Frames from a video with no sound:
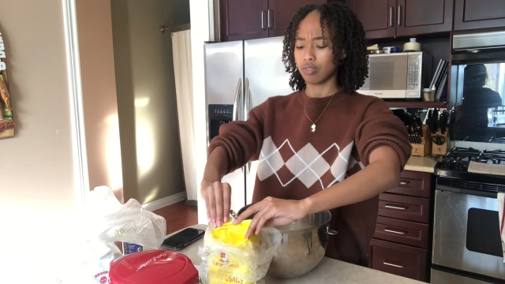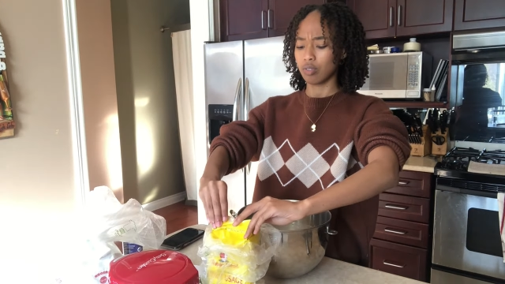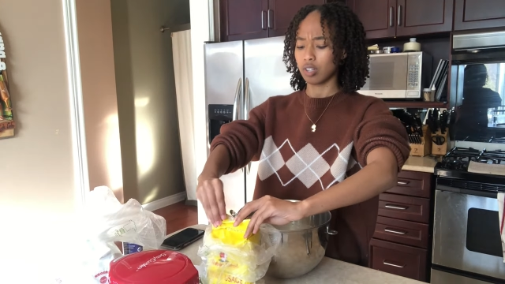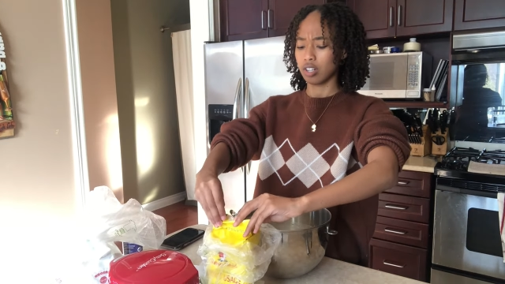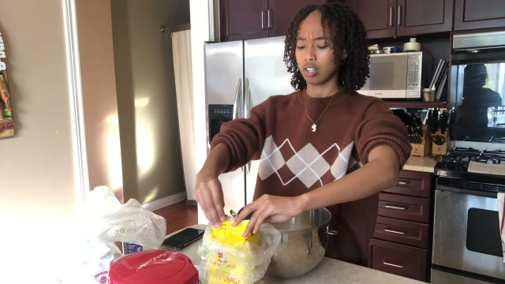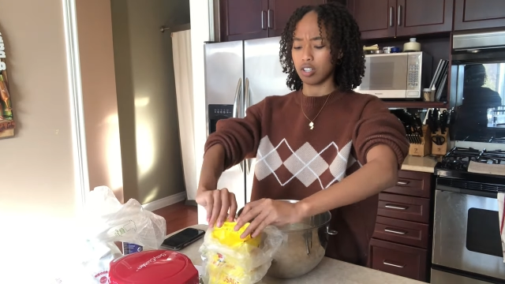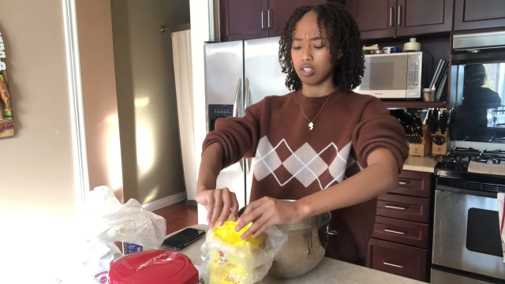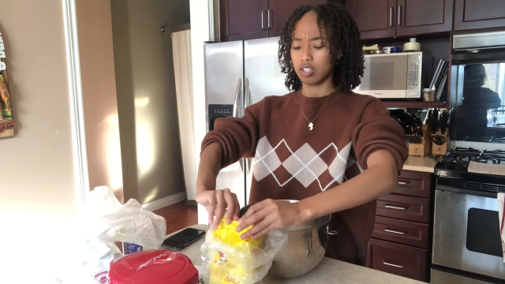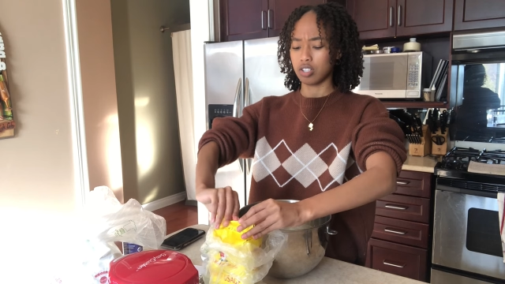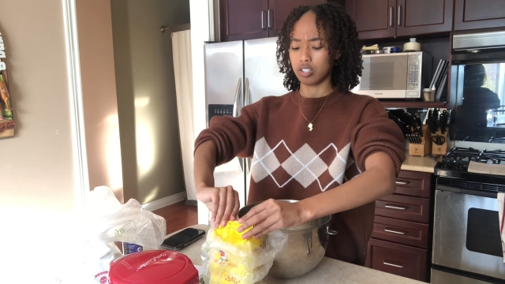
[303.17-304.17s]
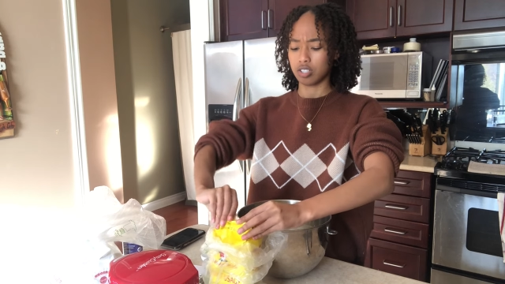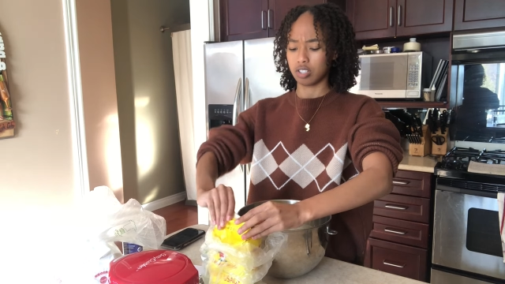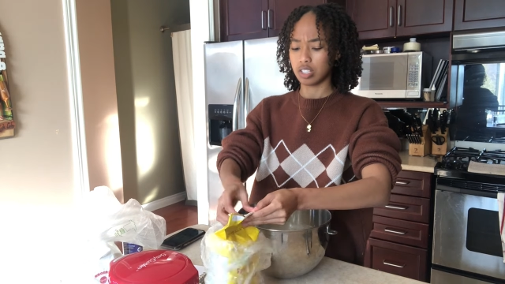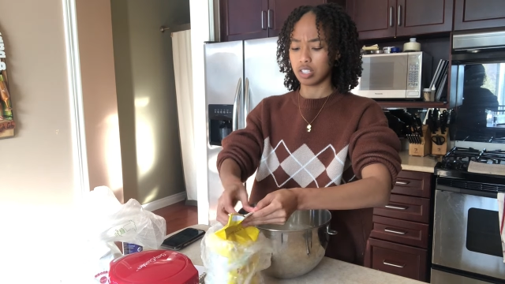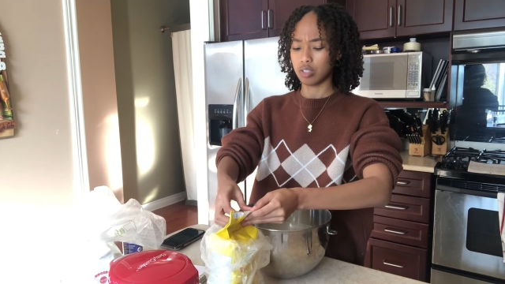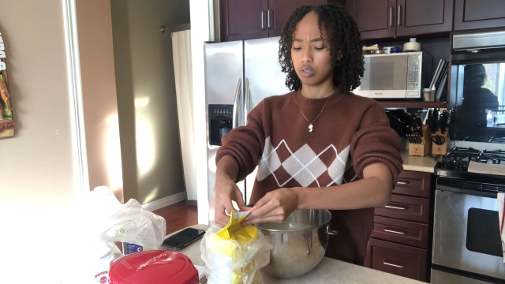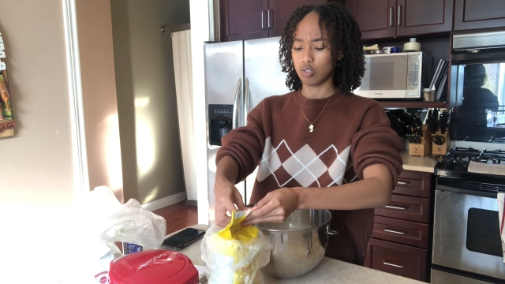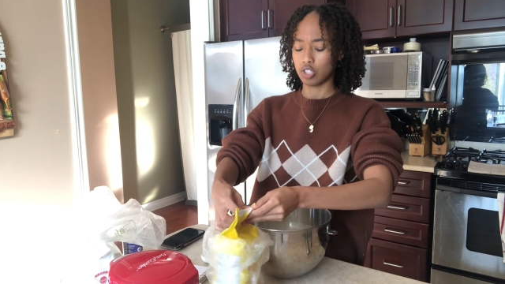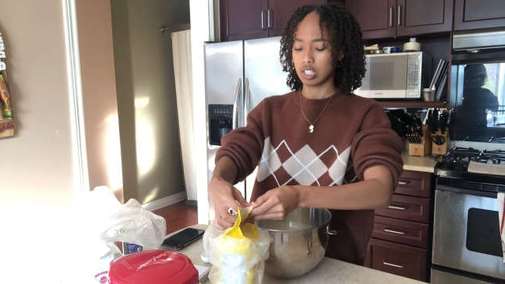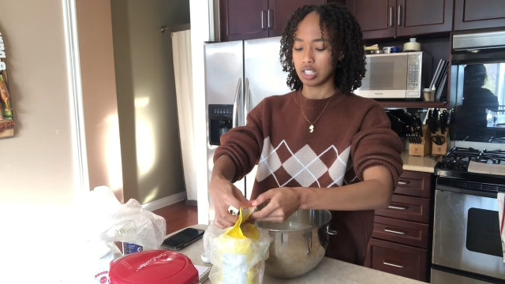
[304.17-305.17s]
for New Year's
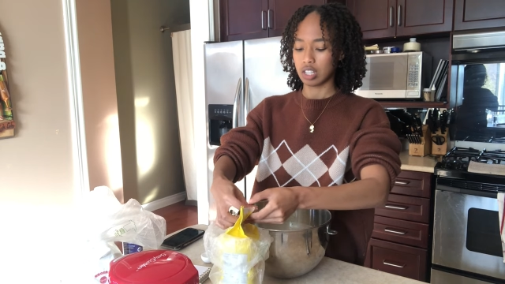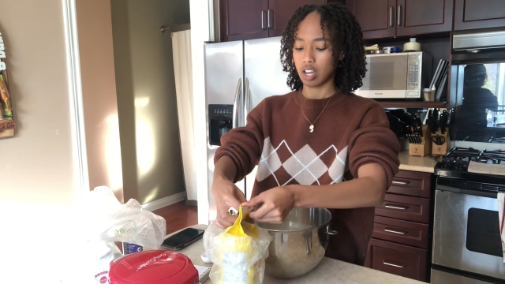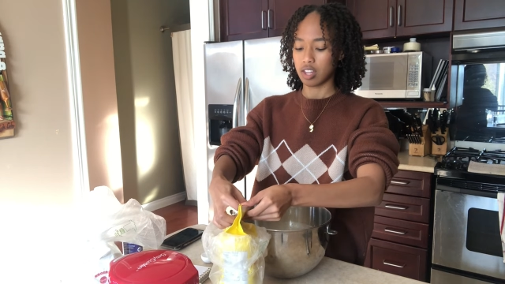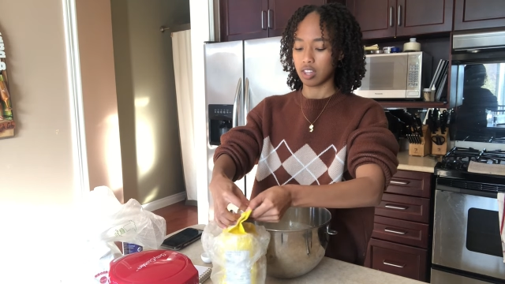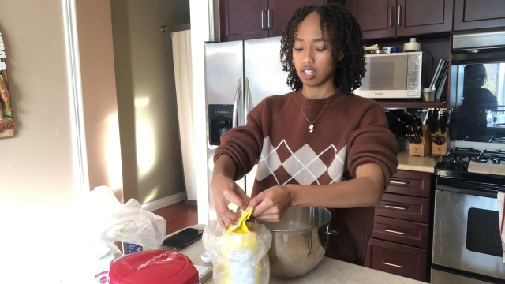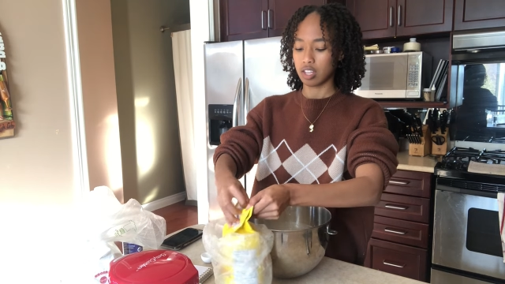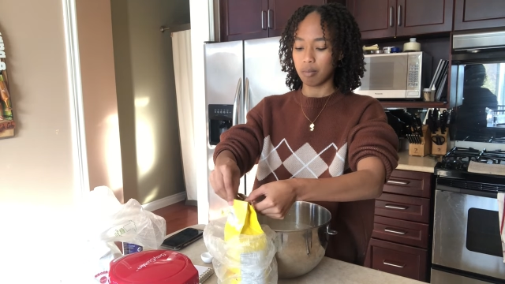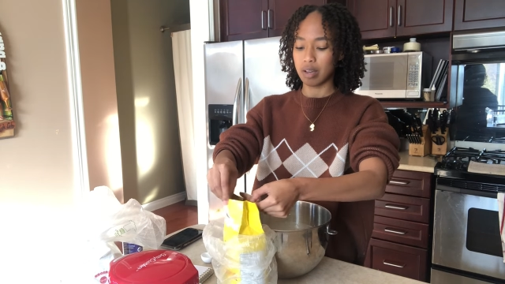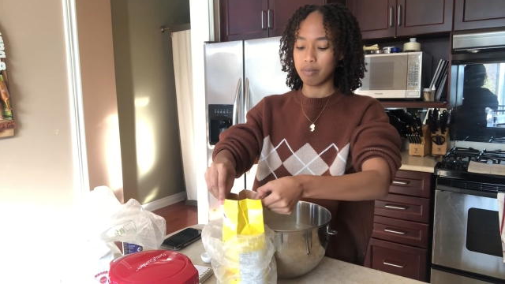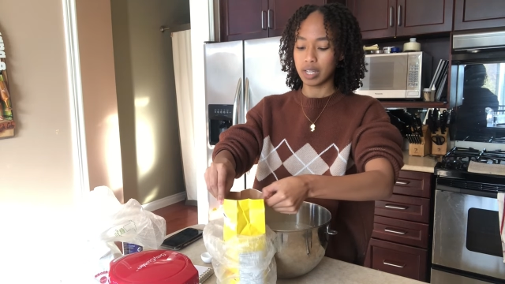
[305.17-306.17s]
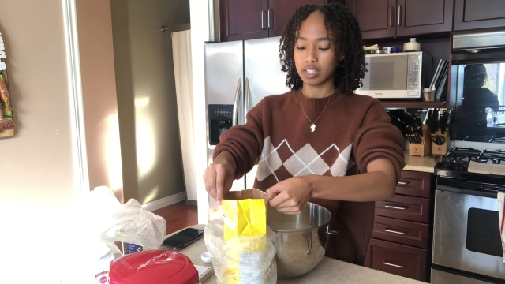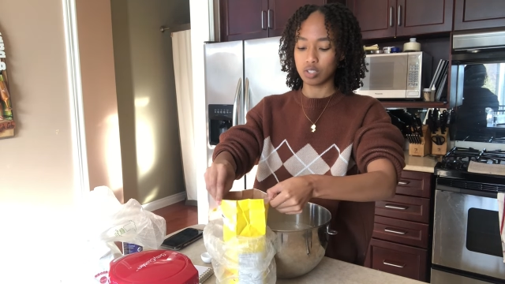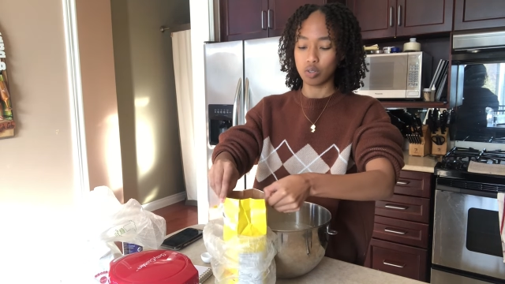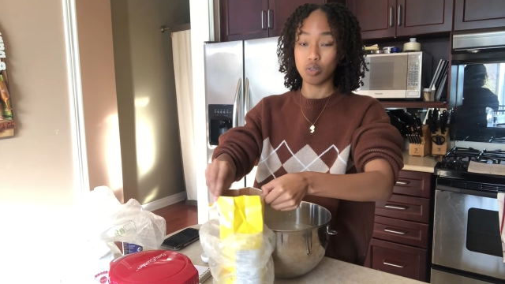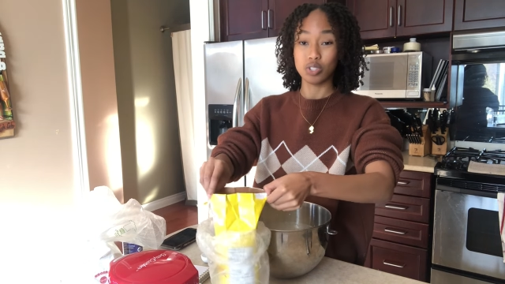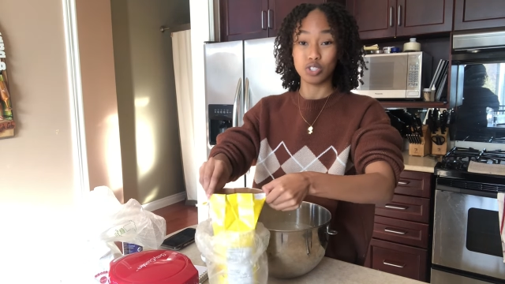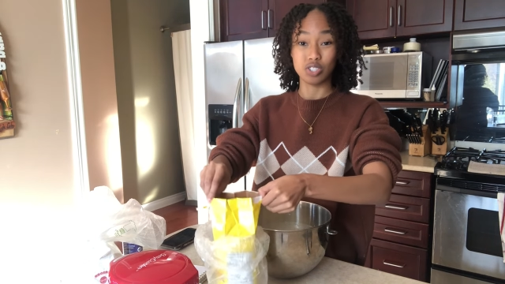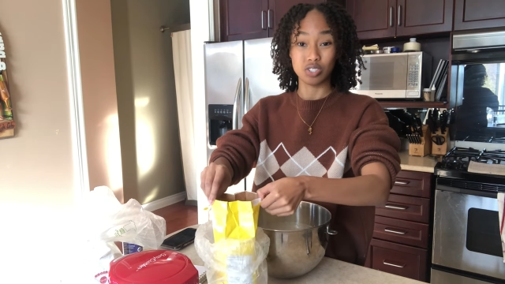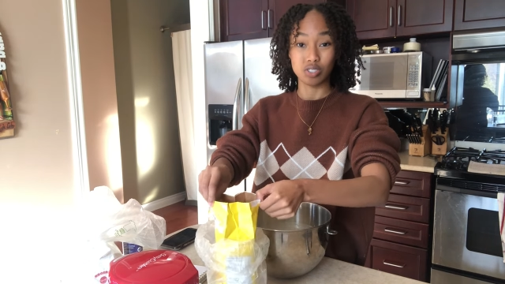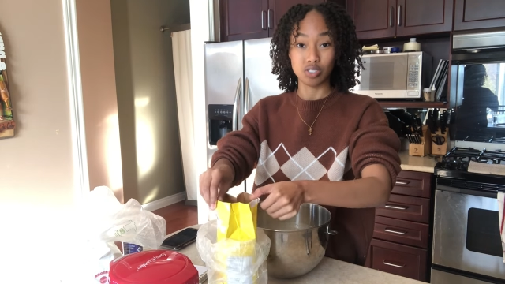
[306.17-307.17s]
resolutions, I think my biggest goal is
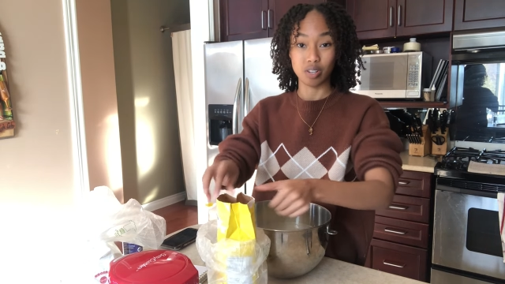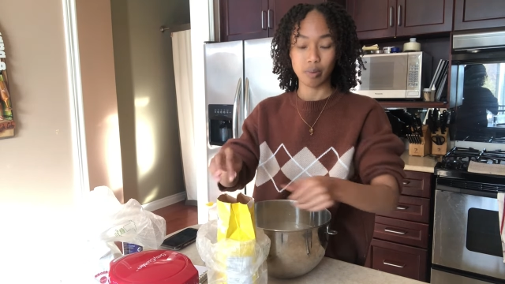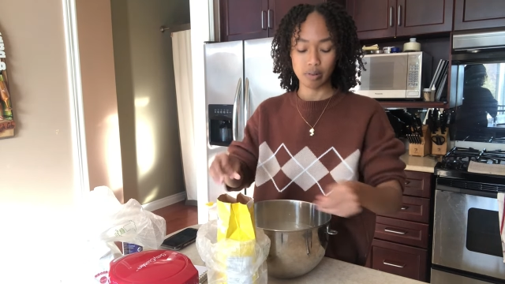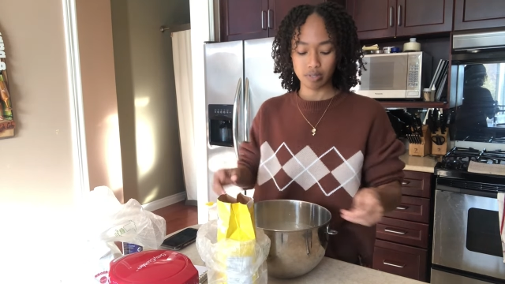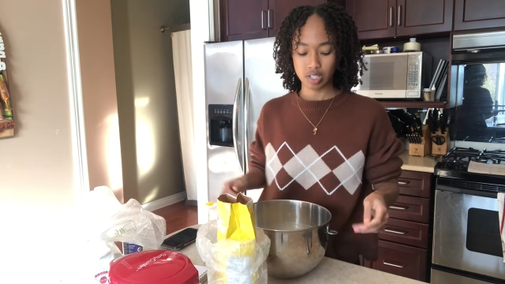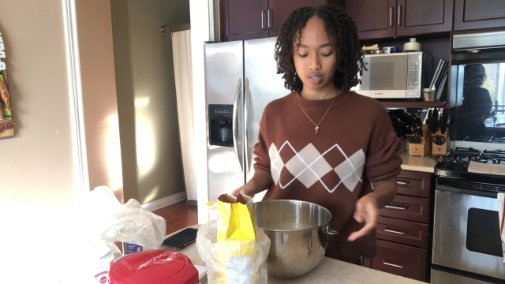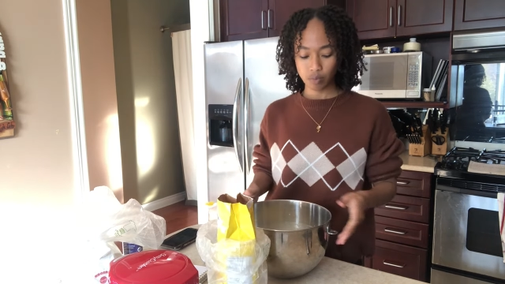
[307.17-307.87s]
just to start posting